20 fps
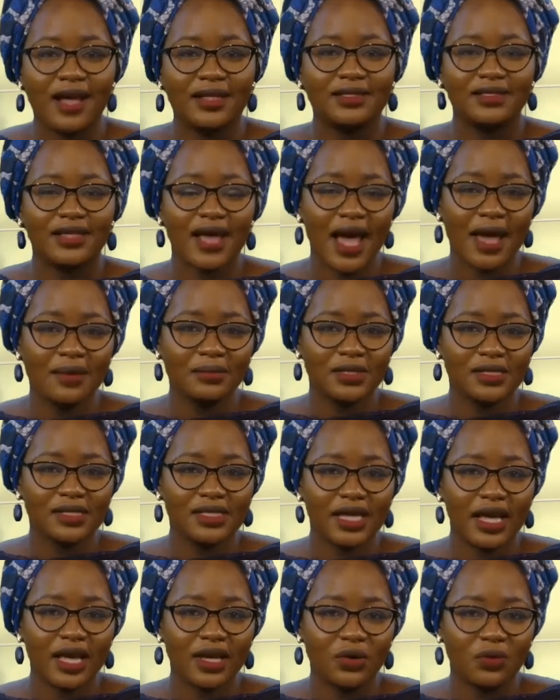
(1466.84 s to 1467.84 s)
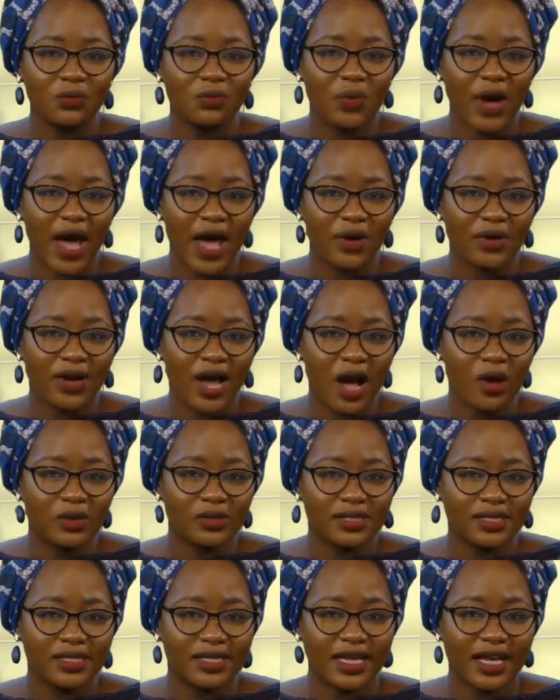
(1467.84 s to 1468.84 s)
Time to say goodbye on House
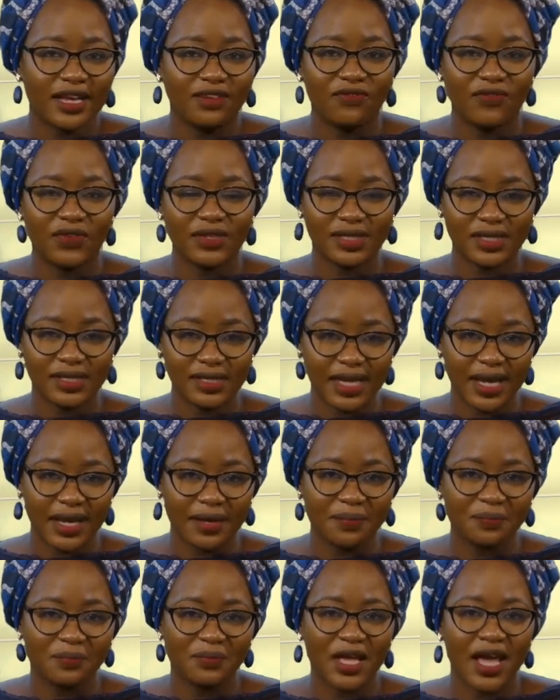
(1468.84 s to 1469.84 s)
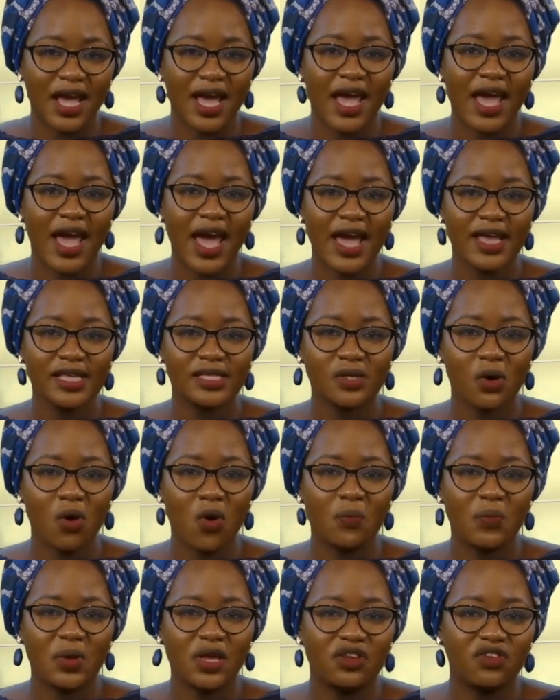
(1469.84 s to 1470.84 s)
Ticket for today. Here's
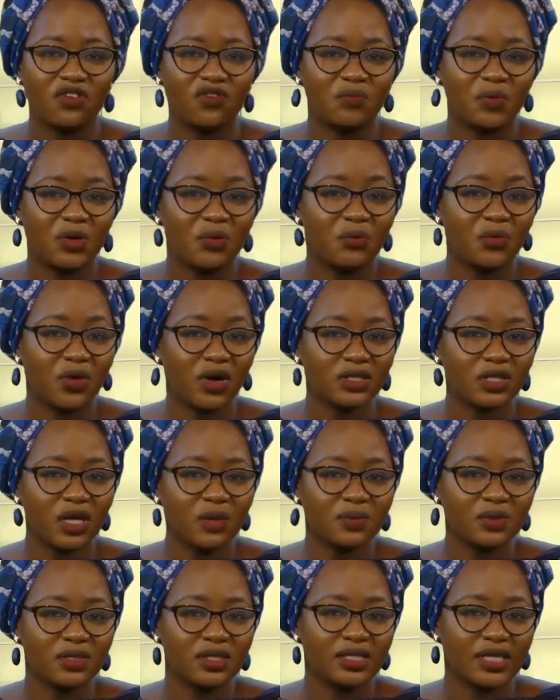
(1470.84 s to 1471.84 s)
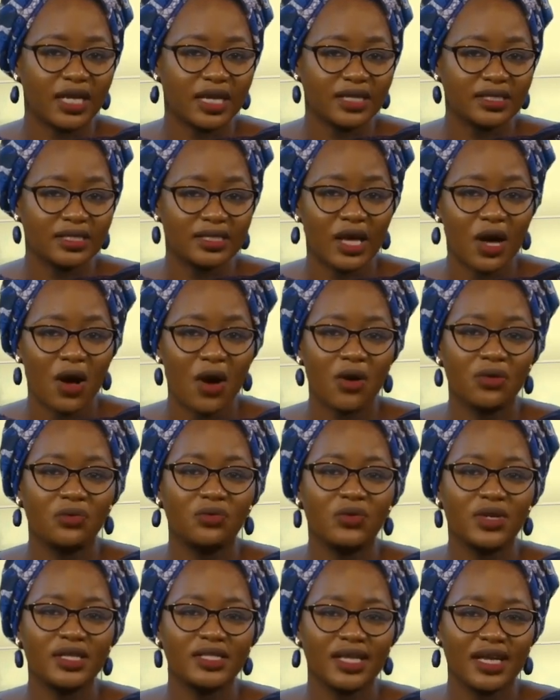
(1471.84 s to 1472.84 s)
hoping you've been brought up to date
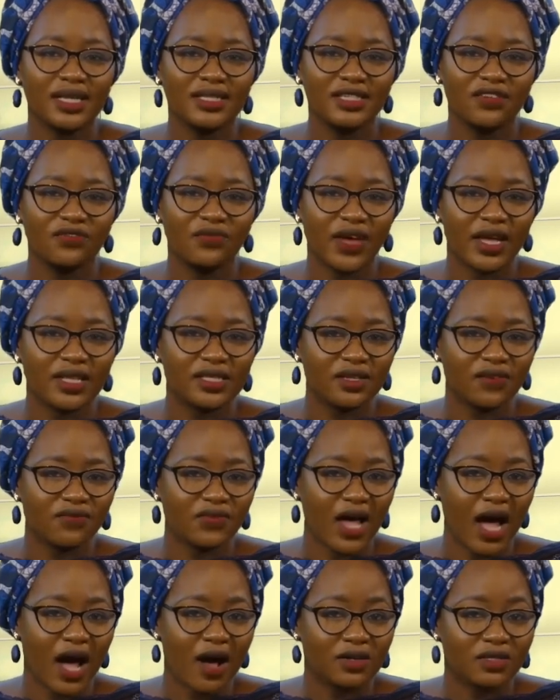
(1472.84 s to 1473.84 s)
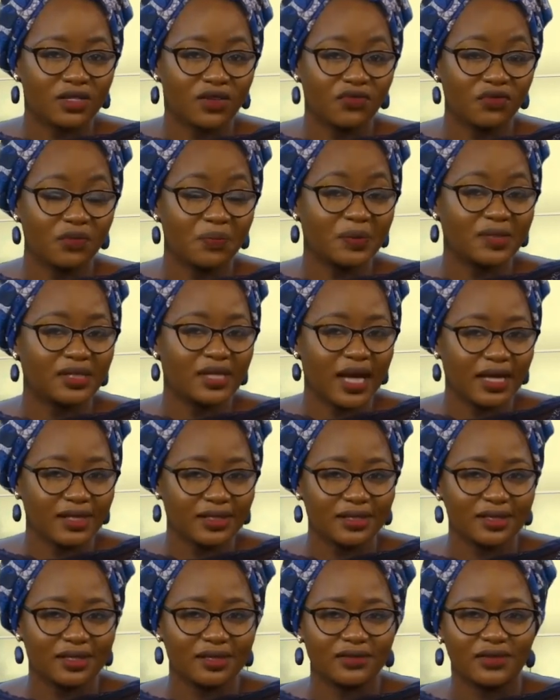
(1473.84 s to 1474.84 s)
on recent events of the House of
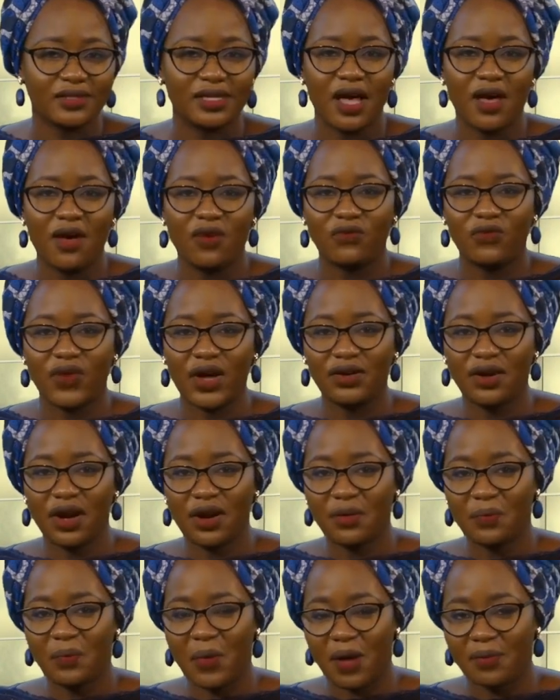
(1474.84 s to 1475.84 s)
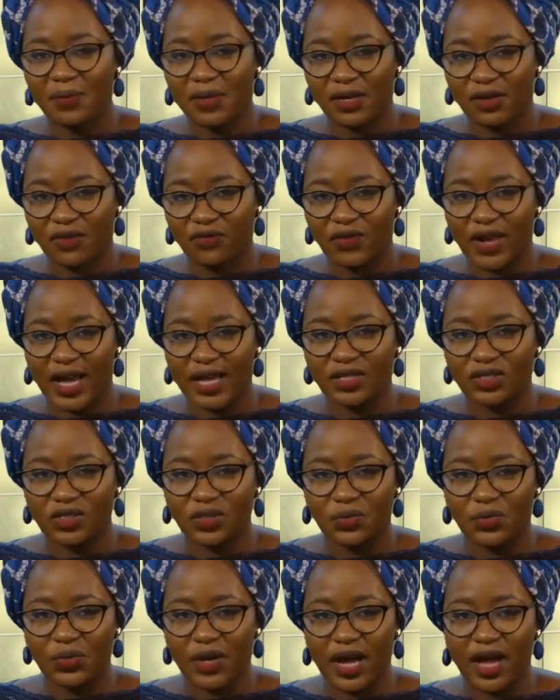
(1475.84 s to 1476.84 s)
Representatives, Federal Republic of
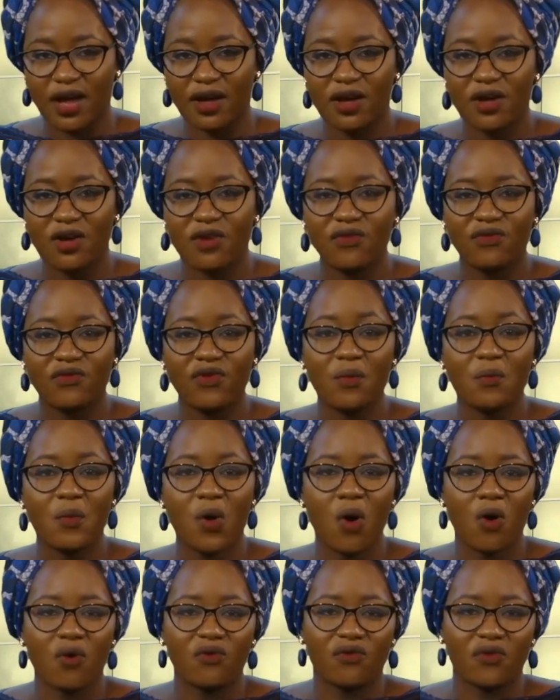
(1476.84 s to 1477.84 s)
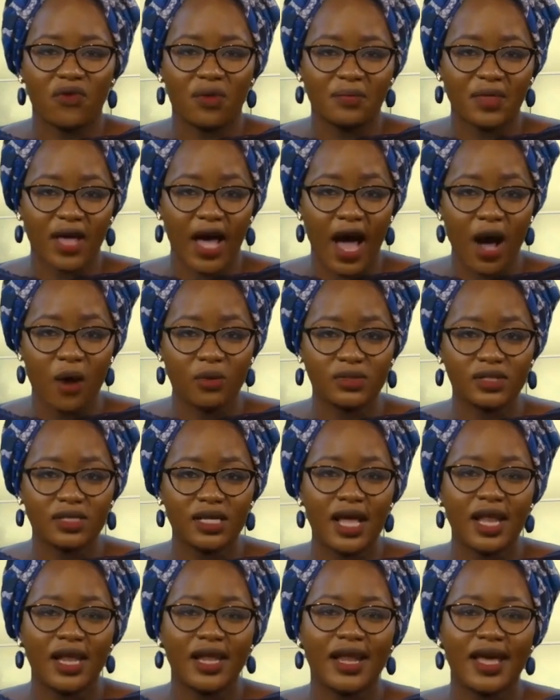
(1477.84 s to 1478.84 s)
Nigeria. For more from the House,
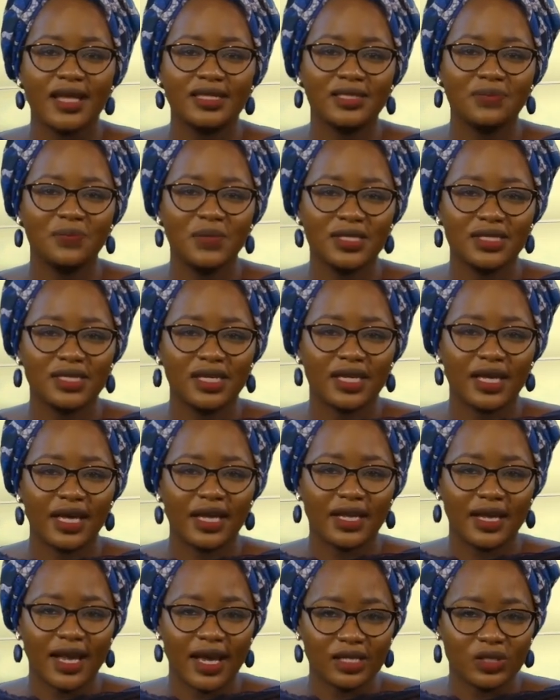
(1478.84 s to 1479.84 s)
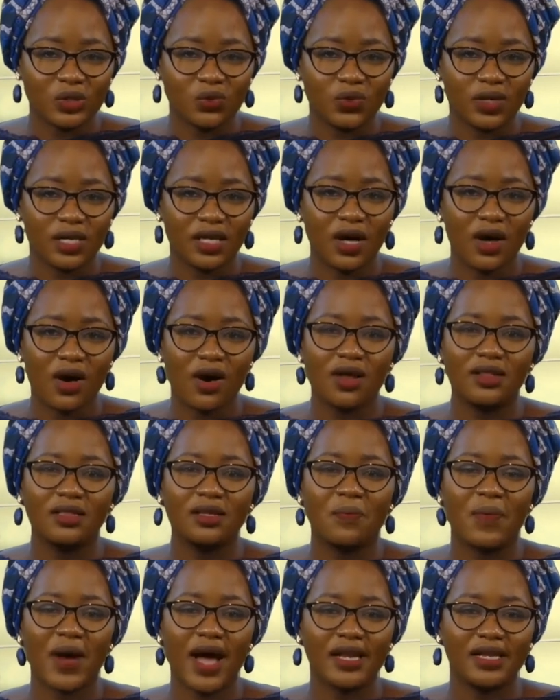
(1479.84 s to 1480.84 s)
let's meet again next week on the
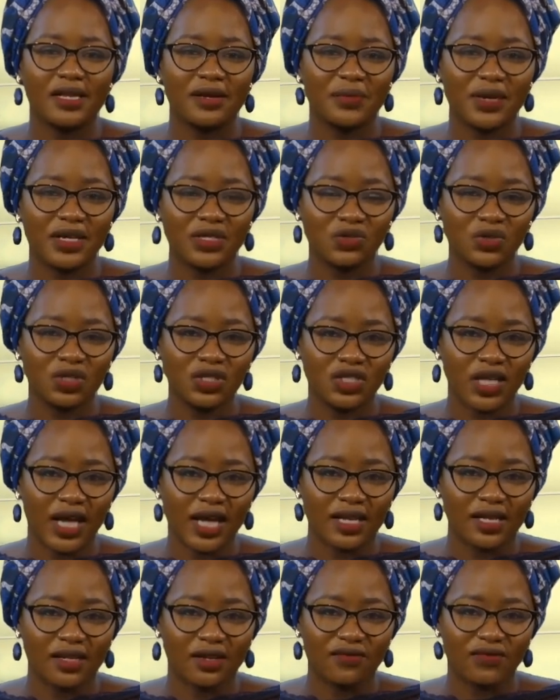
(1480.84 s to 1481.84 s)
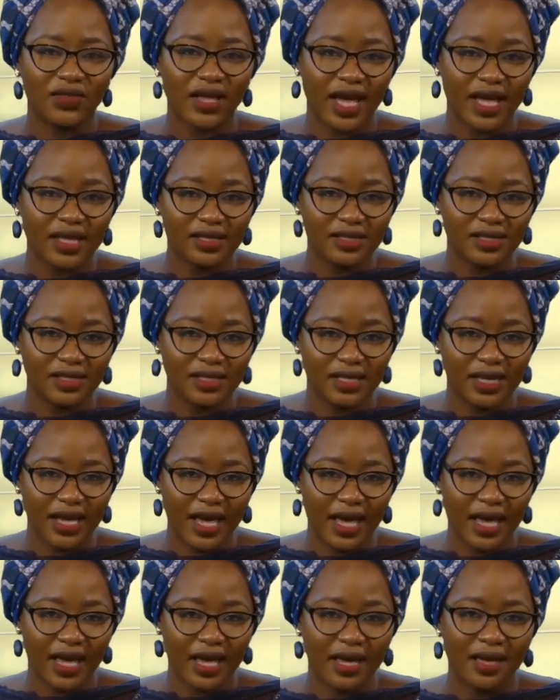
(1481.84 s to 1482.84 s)
Parliamentary Channel of the
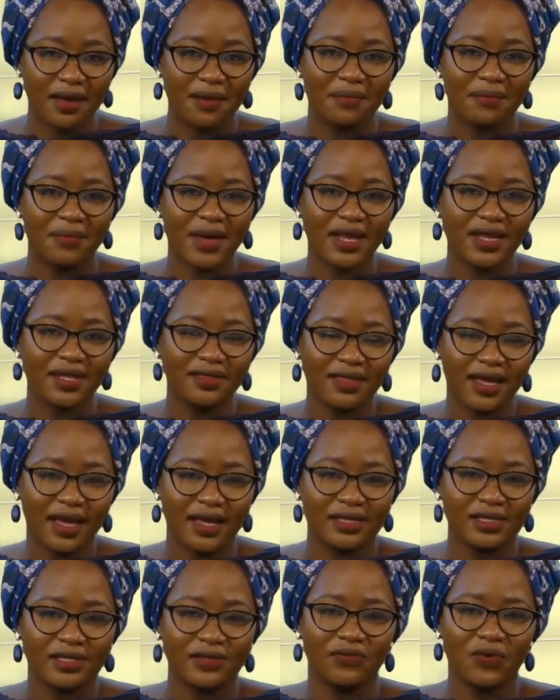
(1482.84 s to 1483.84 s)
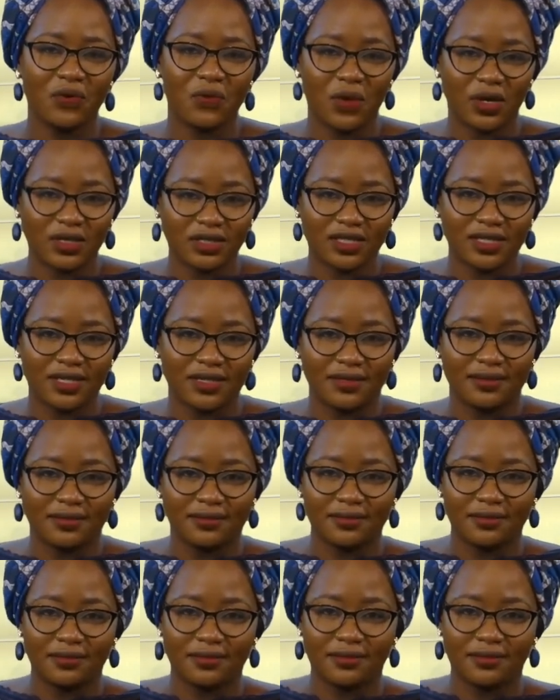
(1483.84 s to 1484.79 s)
NTA. Many thanks for watching.